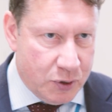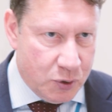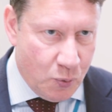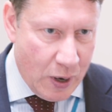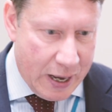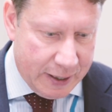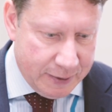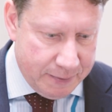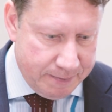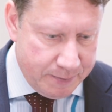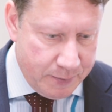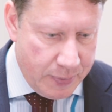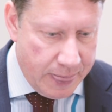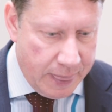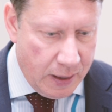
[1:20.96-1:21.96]
as well.
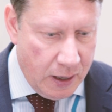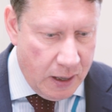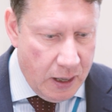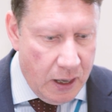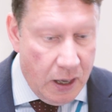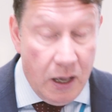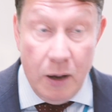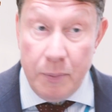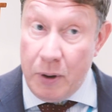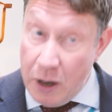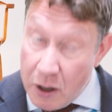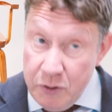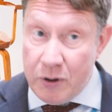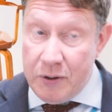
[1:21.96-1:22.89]
And my other